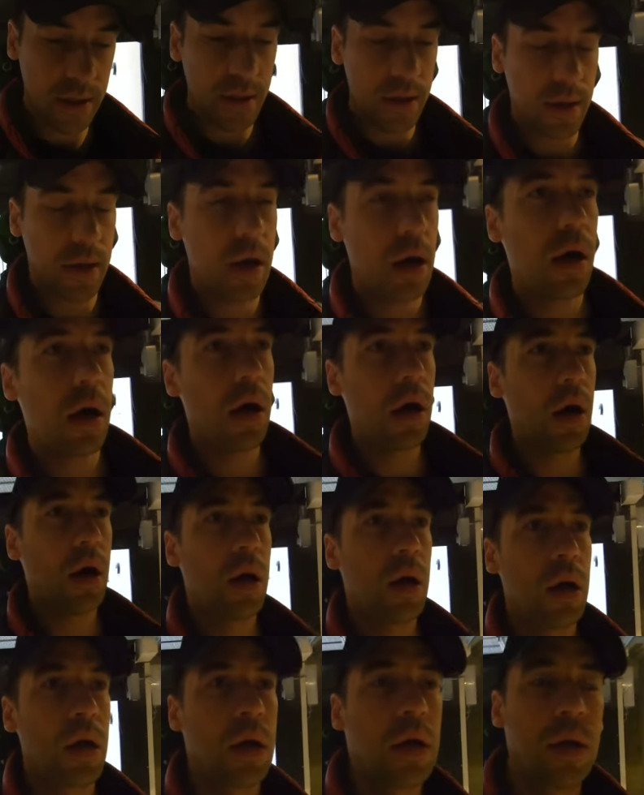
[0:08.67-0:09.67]
to the car.
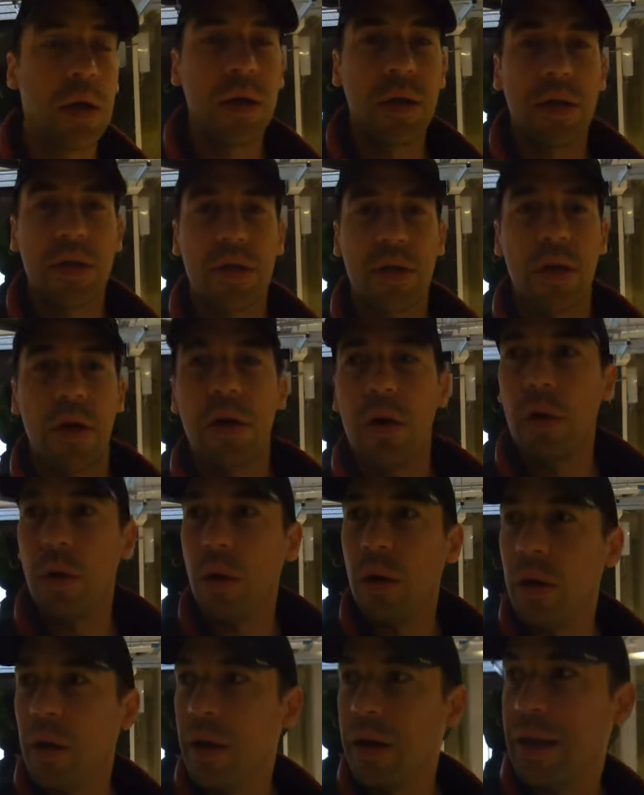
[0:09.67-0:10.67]

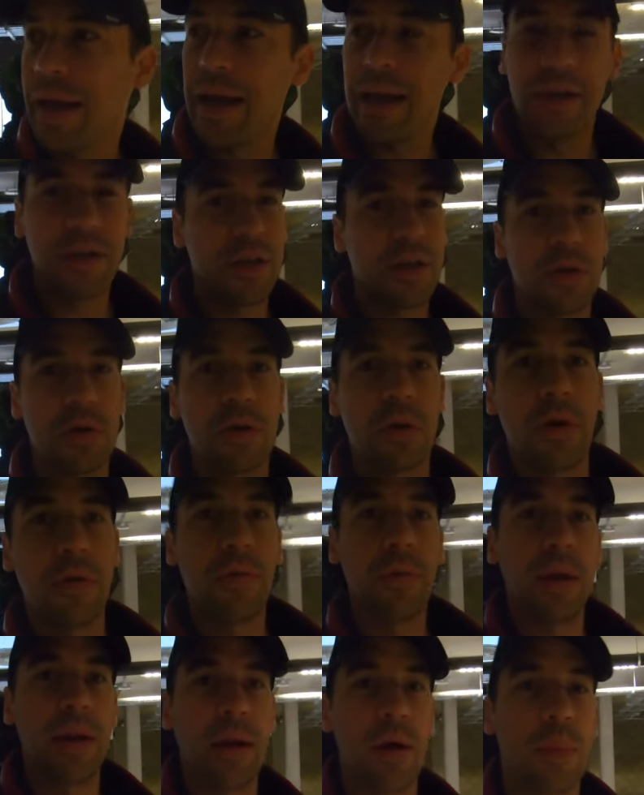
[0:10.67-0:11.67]
So yeah, just talk a
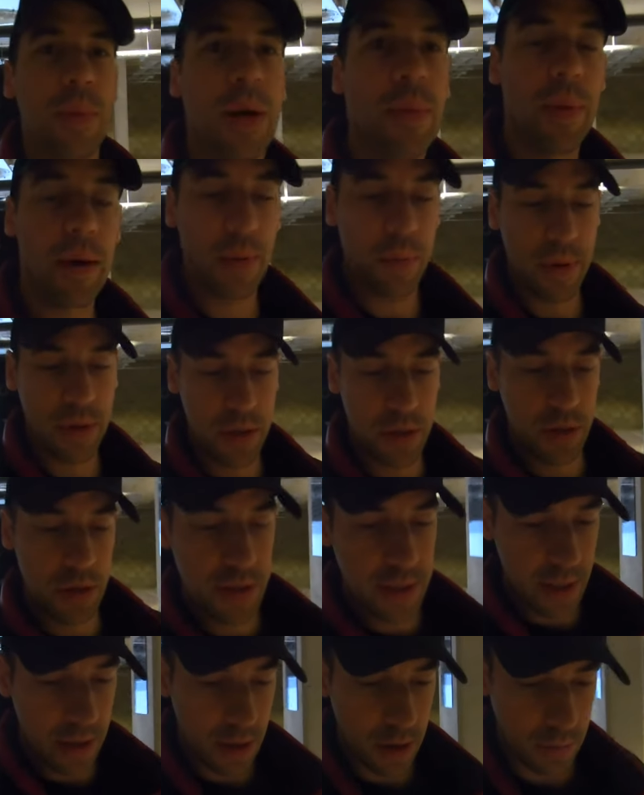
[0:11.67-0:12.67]
little bit about my new
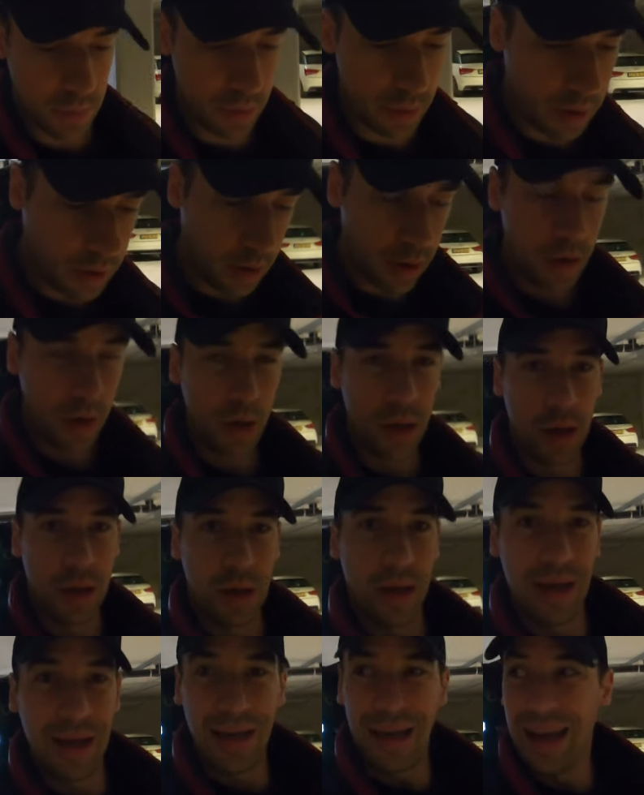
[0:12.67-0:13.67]
setup.
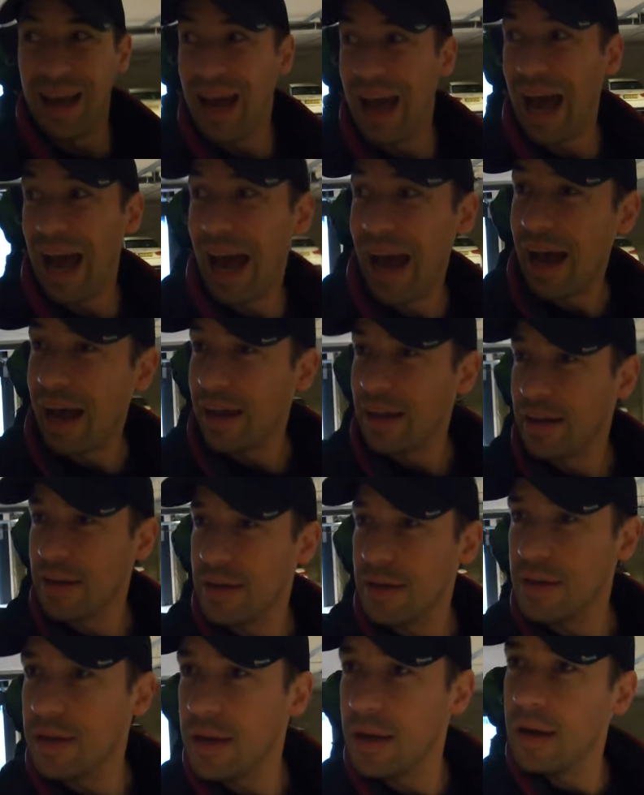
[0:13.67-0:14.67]

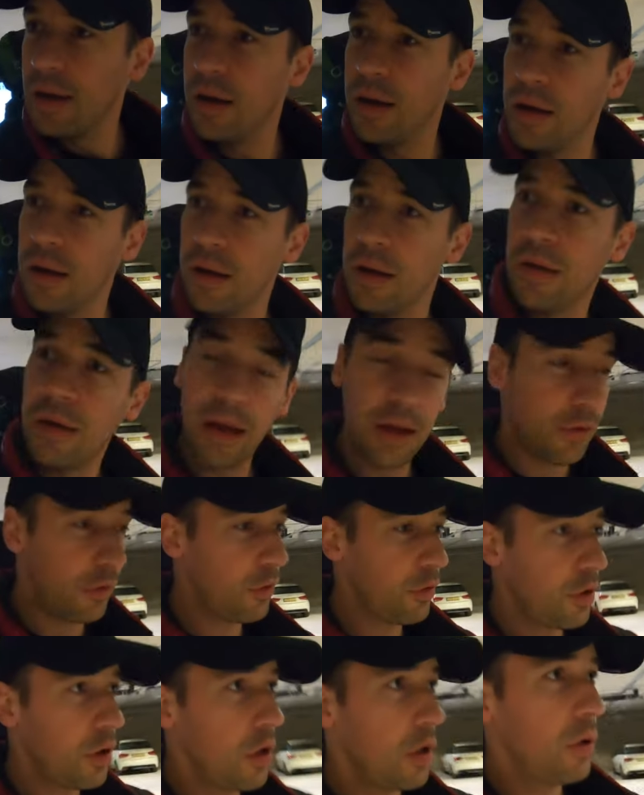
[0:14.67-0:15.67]
And if
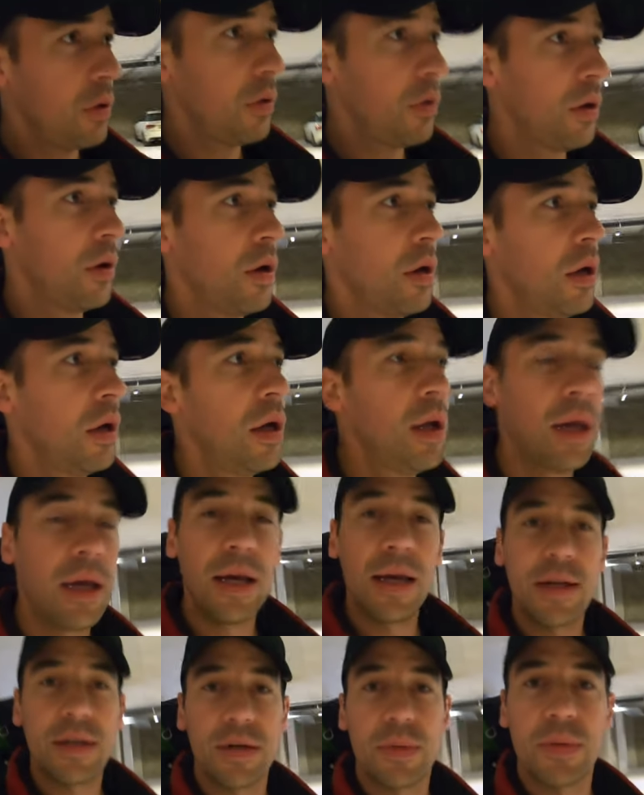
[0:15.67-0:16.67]
you're new,
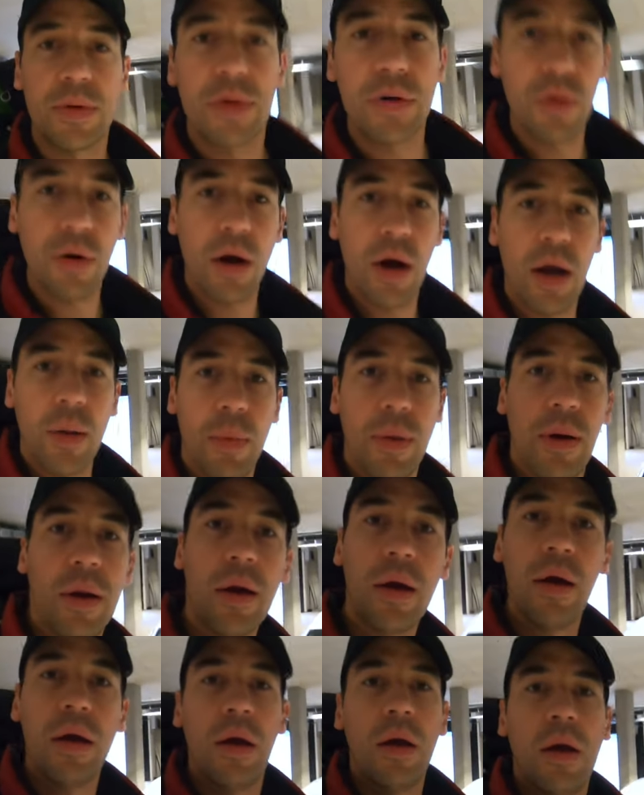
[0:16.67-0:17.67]
hit subscribe,
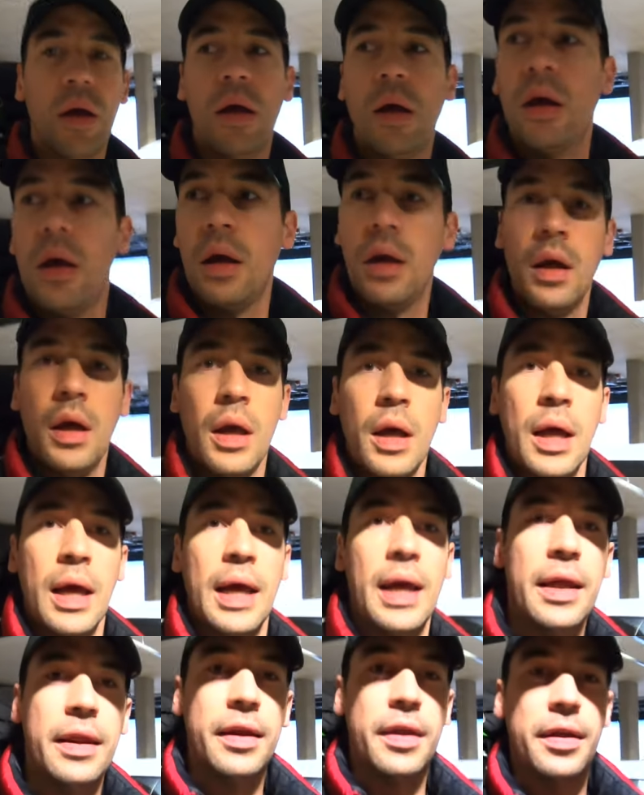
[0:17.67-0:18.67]

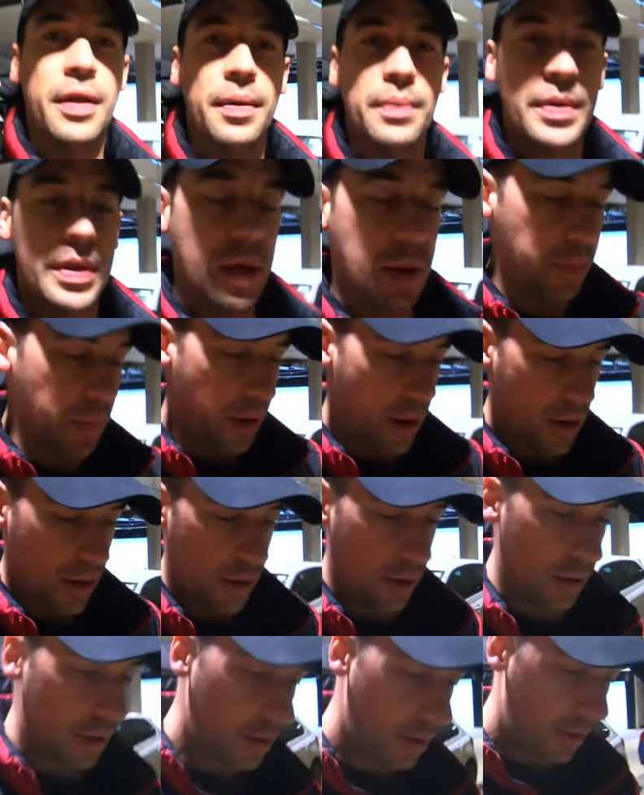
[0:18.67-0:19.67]
hit the thumbs up
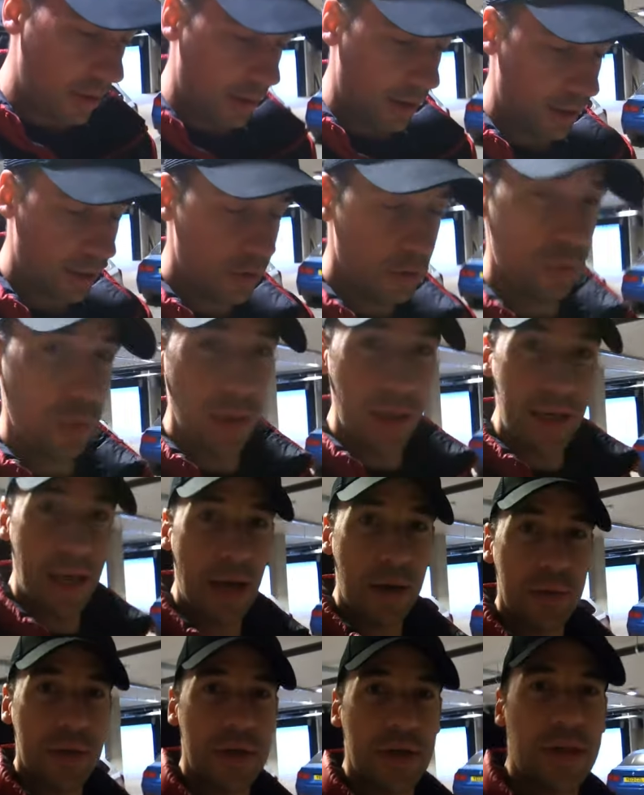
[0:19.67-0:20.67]
button. It really
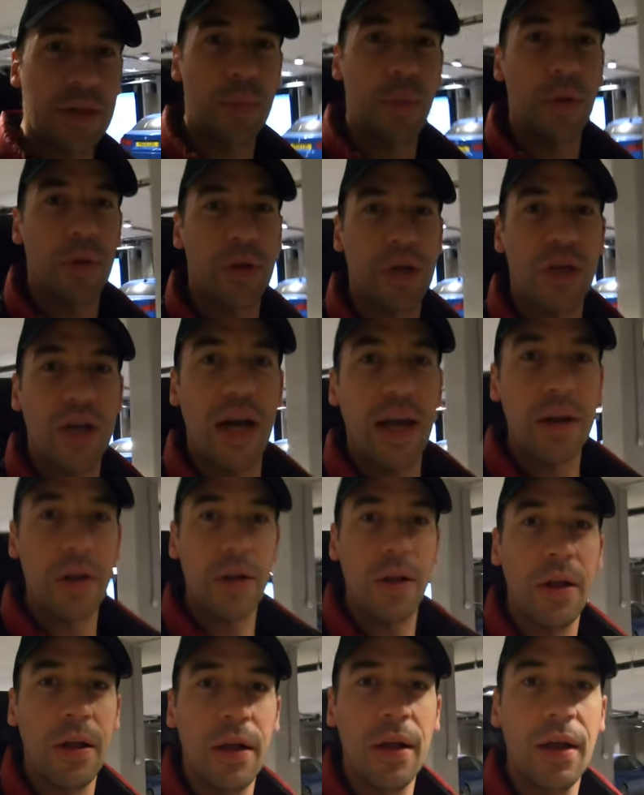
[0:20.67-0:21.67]
helps to support the
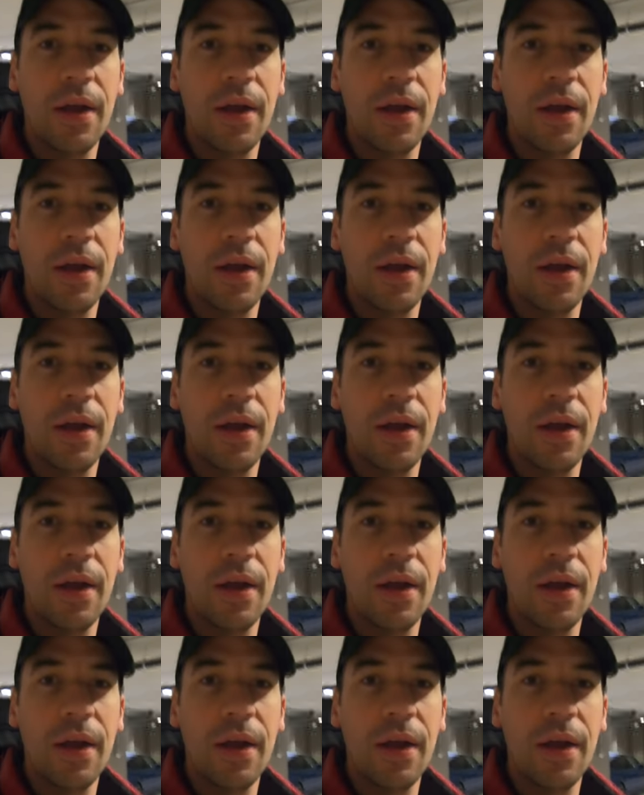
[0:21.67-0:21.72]
channel.